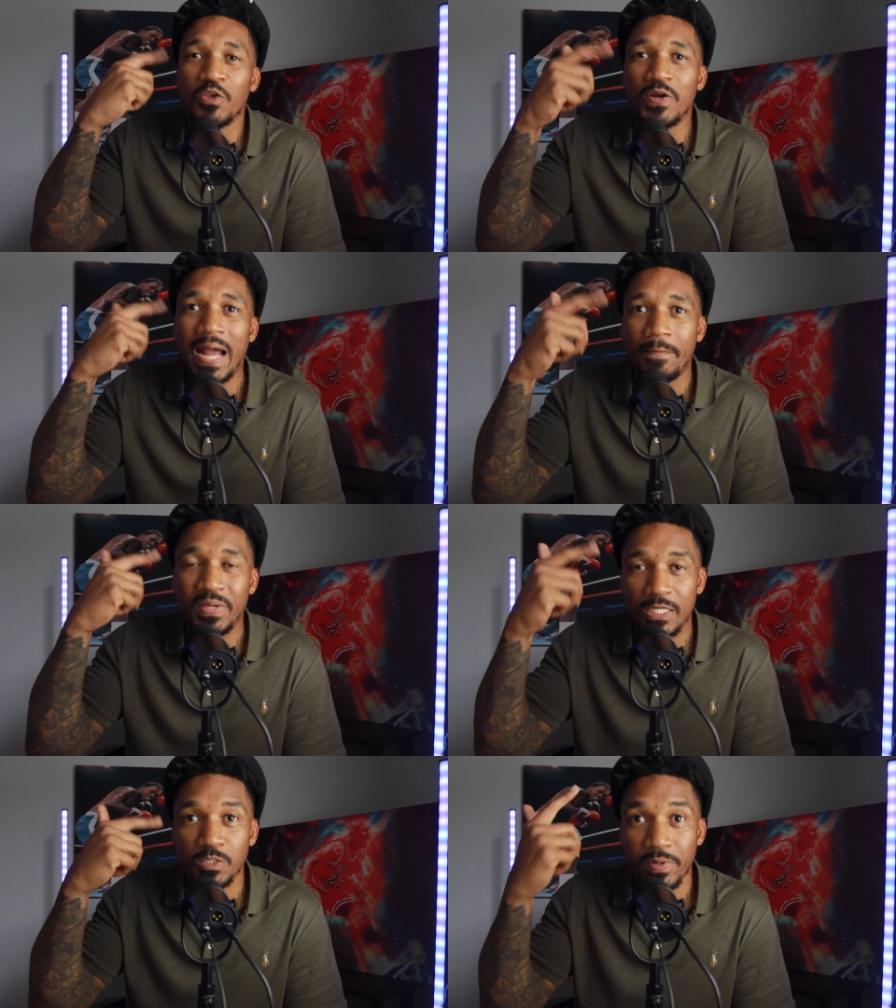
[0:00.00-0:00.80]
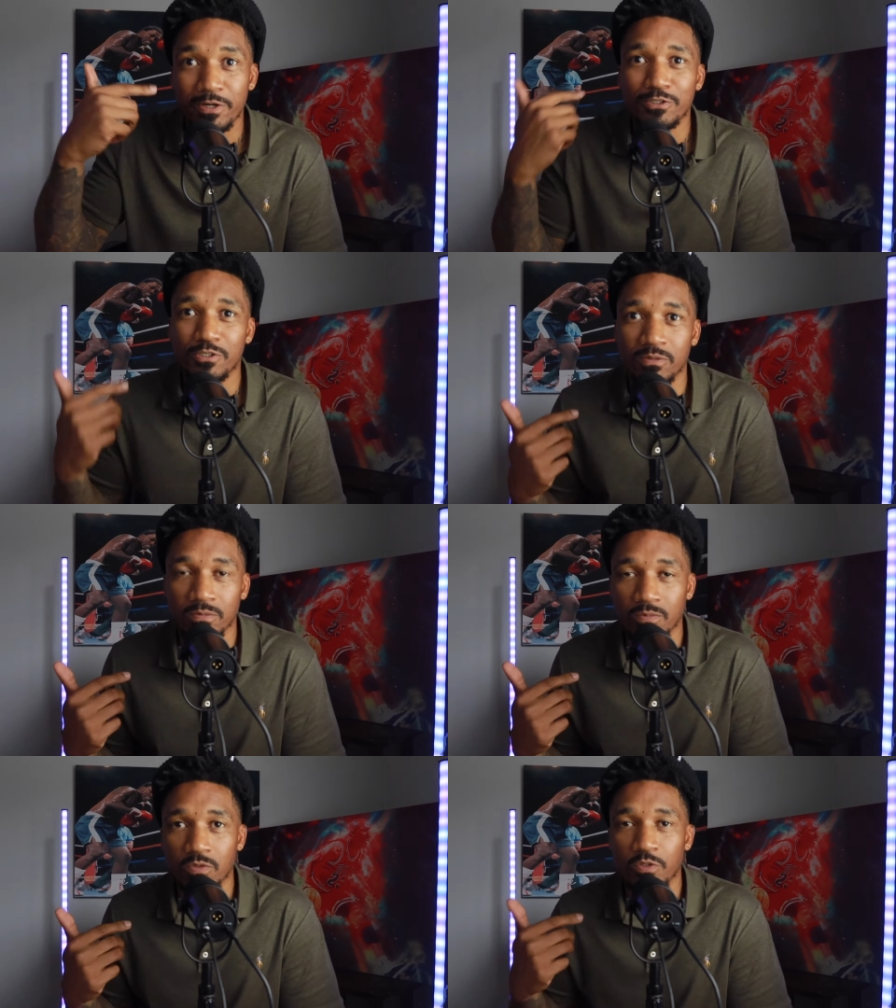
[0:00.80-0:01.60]
You're not being spiritual.
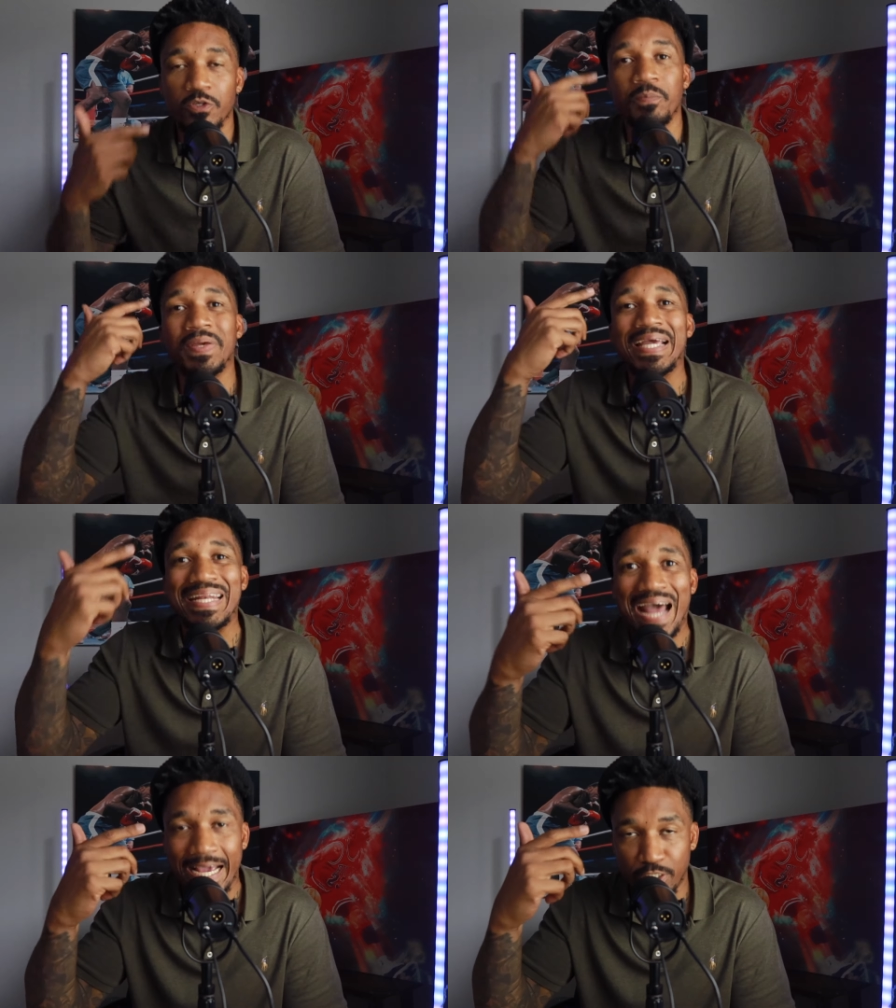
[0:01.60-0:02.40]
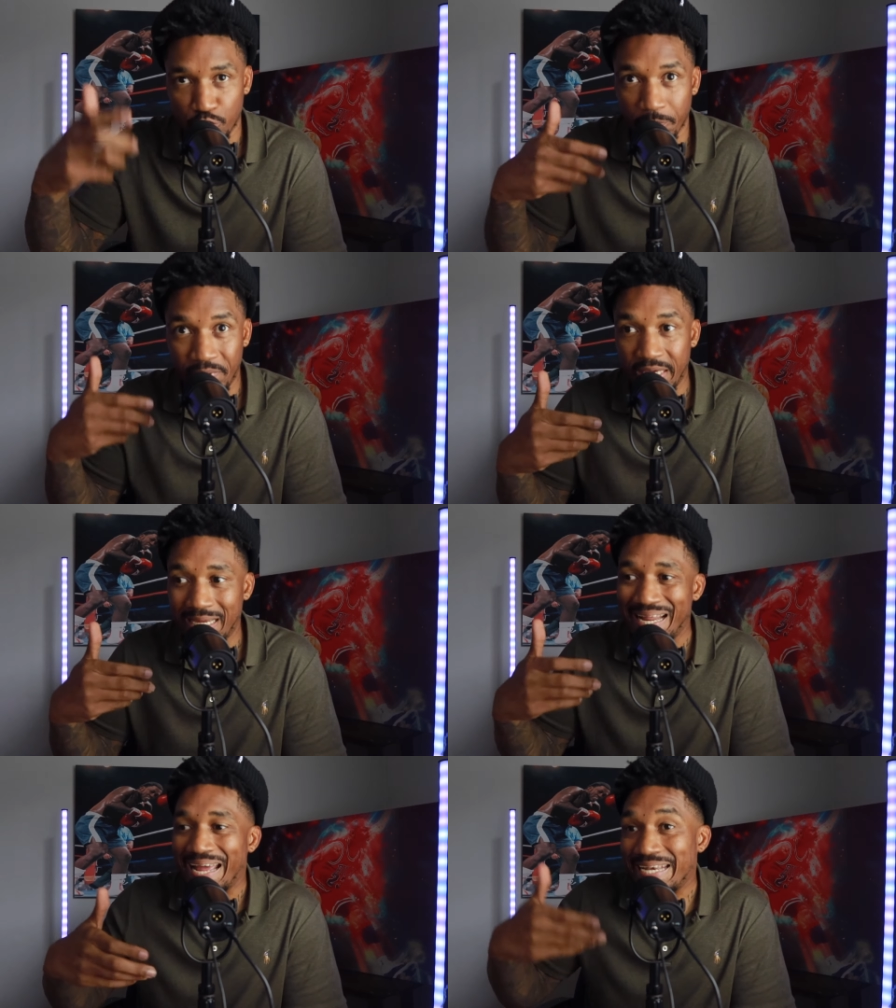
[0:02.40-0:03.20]
You're being nice. You're
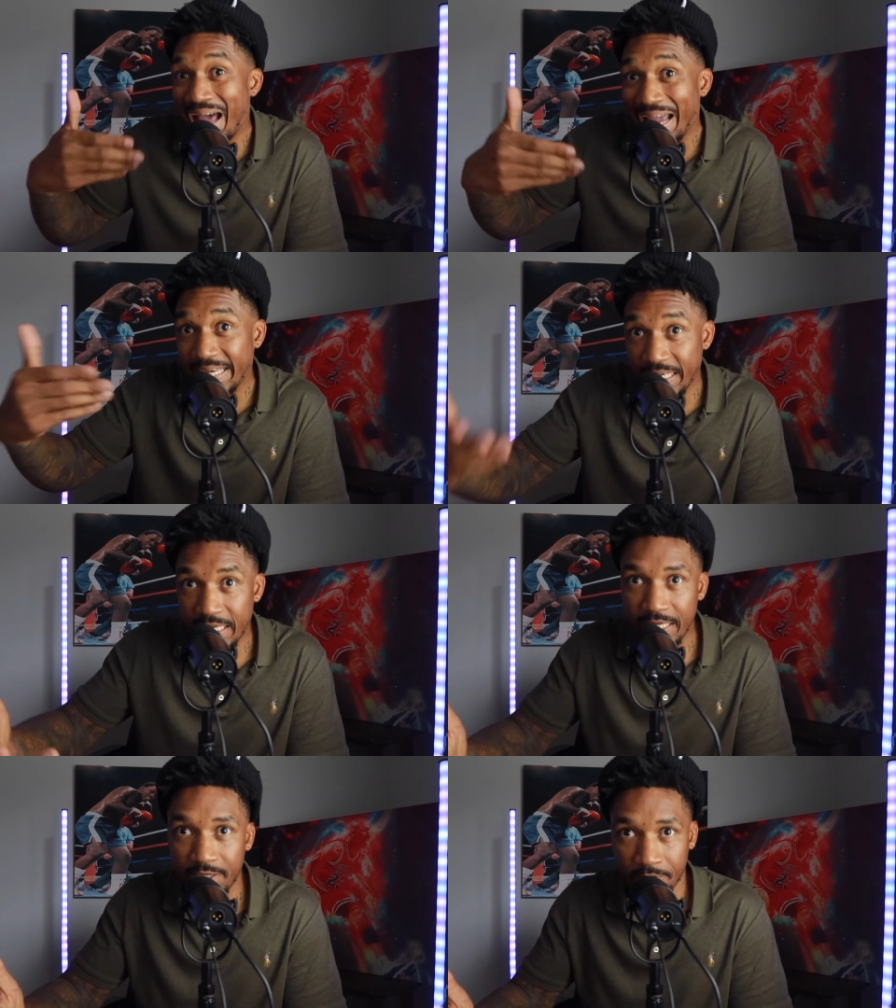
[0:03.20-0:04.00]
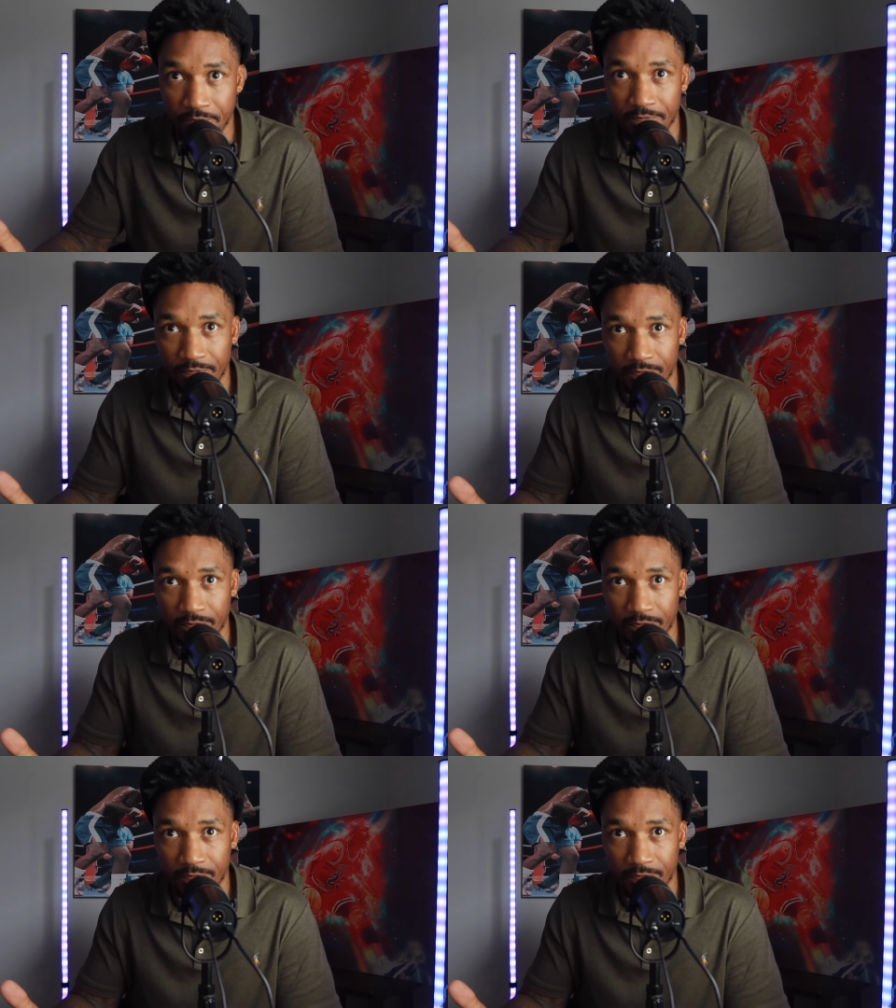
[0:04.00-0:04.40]
being naive